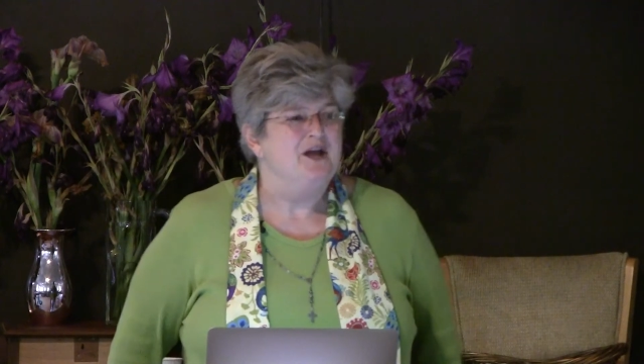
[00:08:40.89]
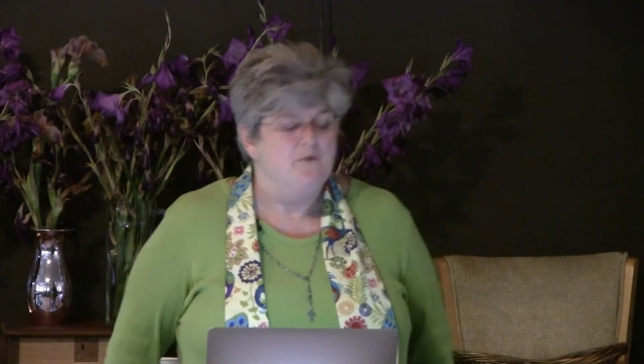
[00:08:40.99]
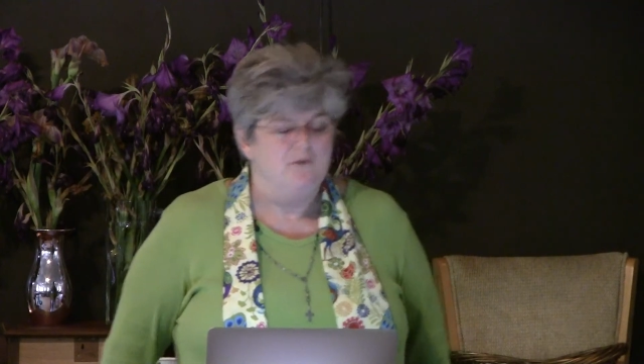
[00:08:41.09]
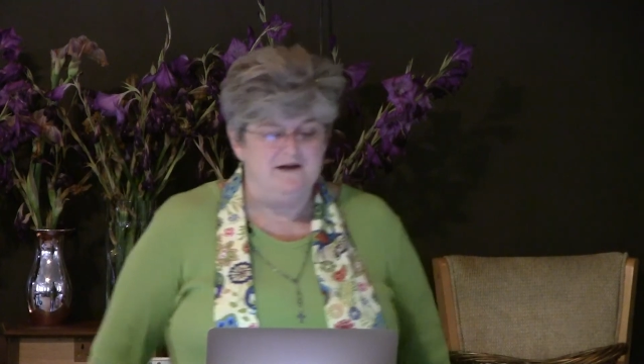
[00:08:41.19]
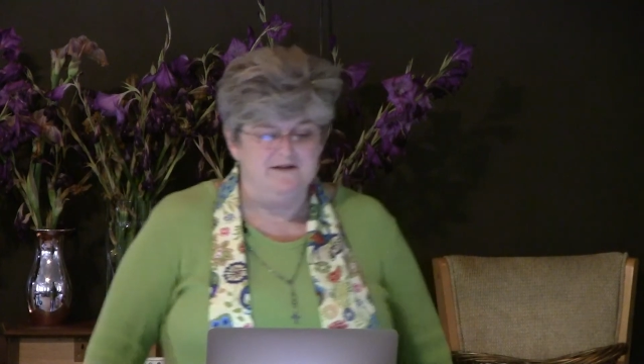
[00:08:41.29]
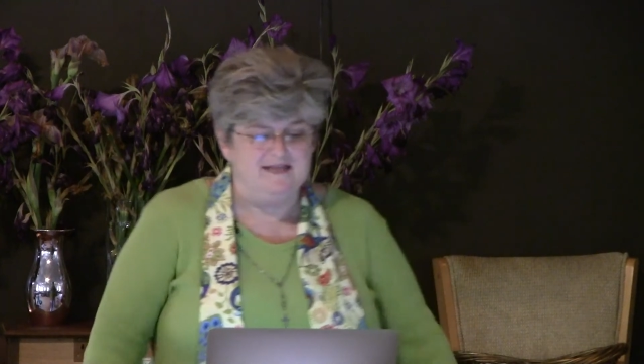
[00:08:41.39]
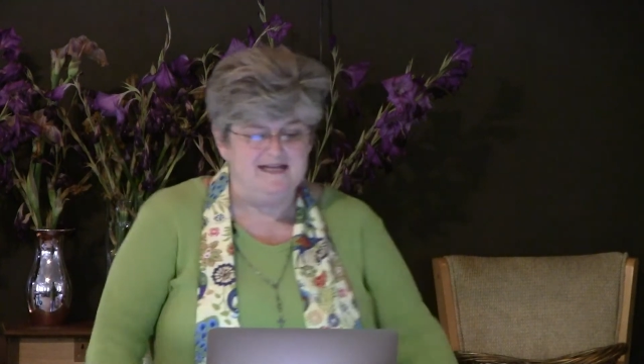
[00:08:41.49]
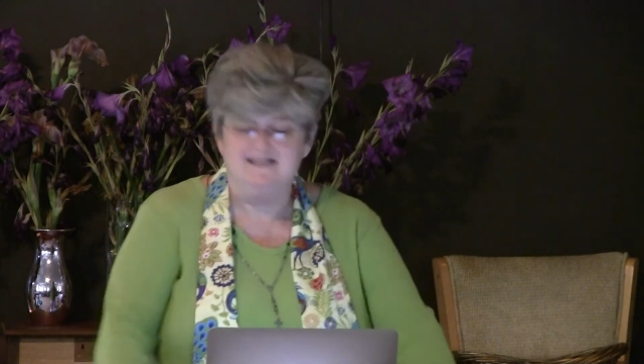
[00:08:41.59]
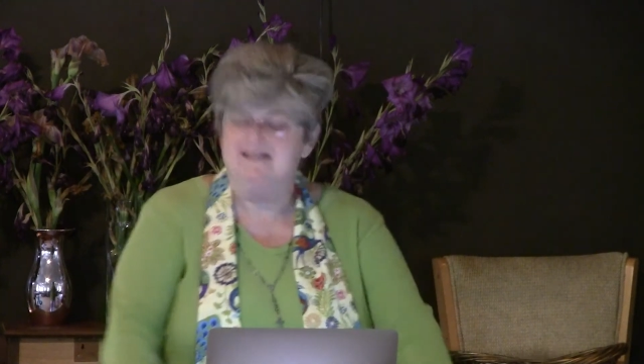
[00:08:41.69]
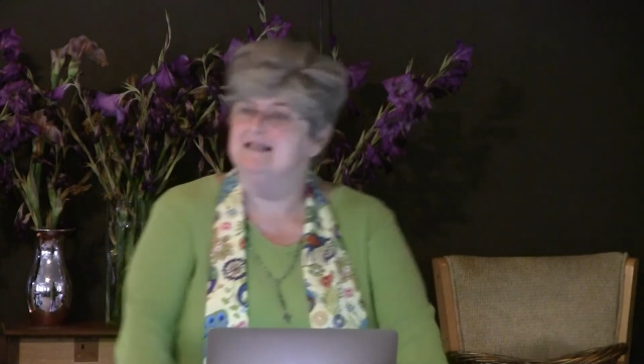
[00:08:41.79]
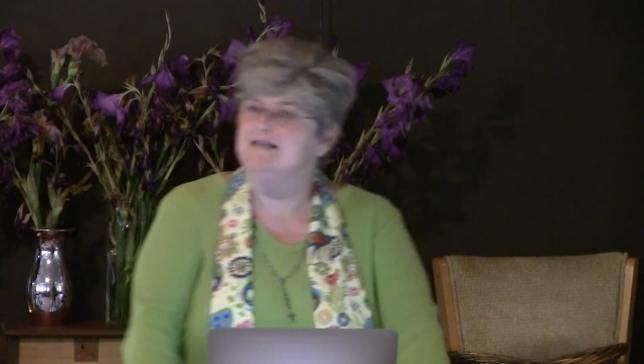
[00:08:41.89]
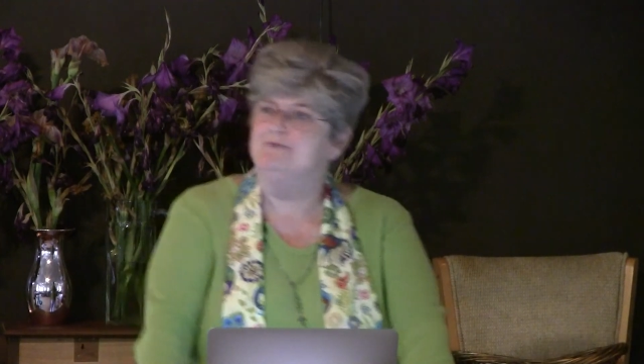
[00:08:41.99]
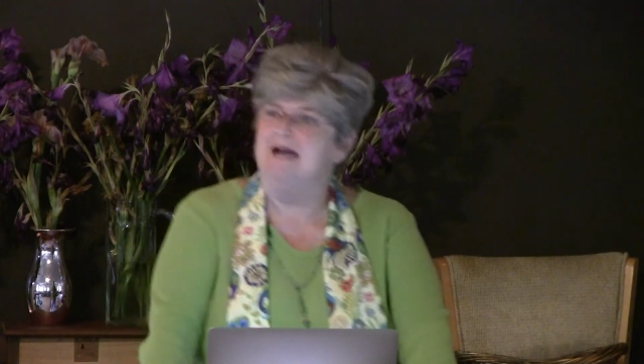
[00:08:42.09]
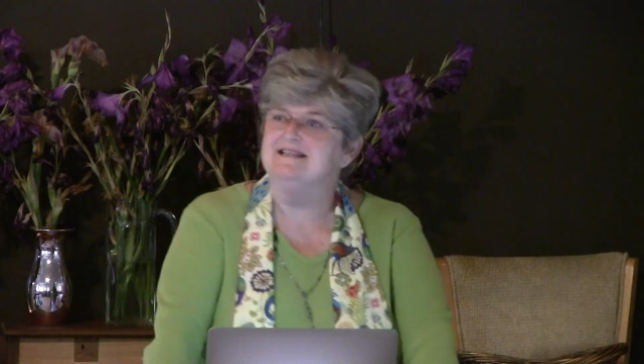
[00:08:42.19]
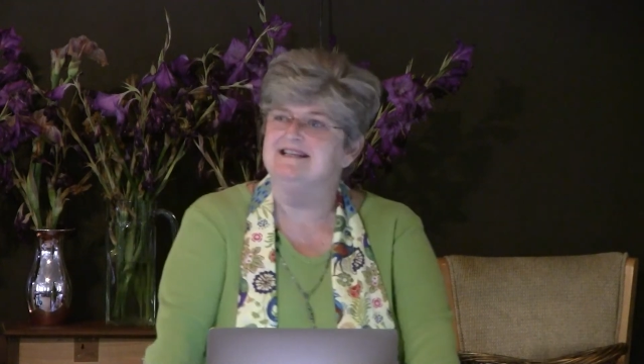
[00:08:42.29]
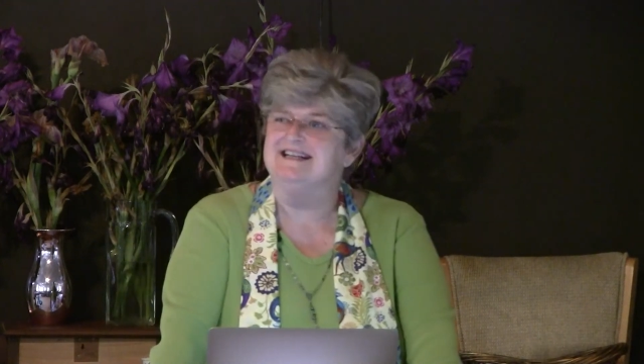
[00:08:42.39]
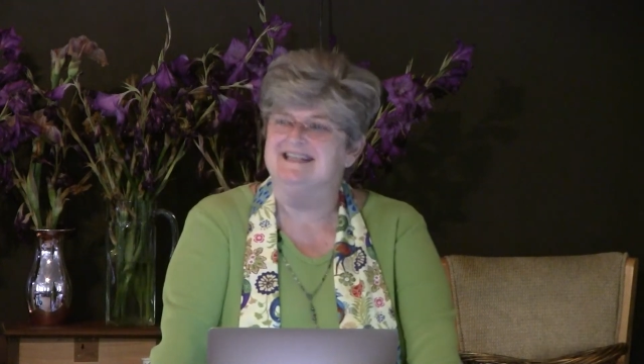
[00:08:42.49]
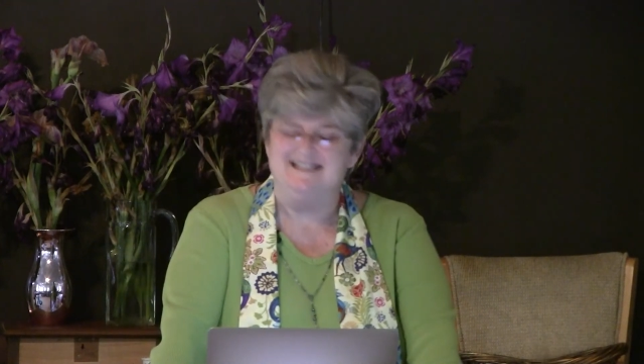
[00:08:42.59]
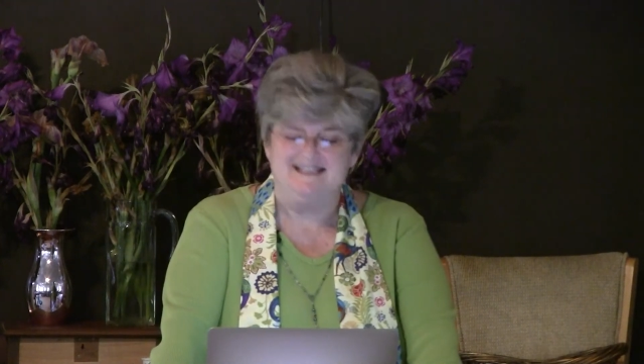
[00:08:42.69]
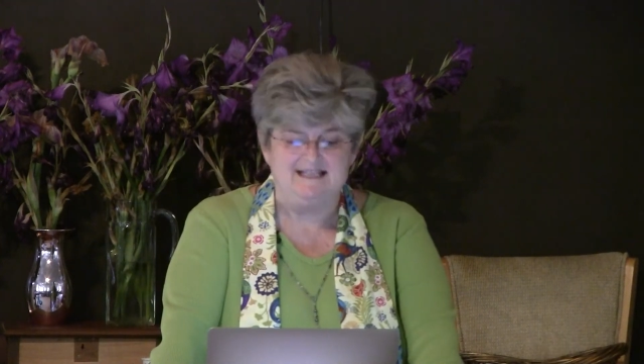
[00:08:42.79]
Well, this
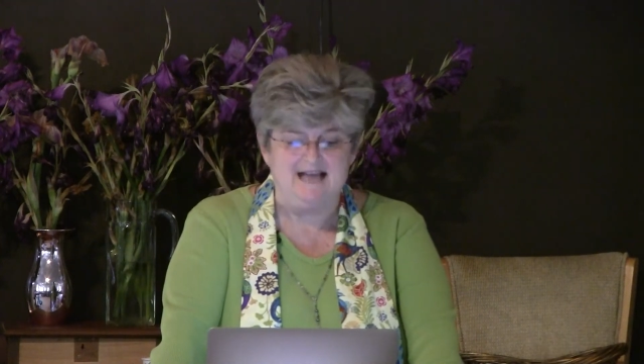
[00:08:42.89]
resonance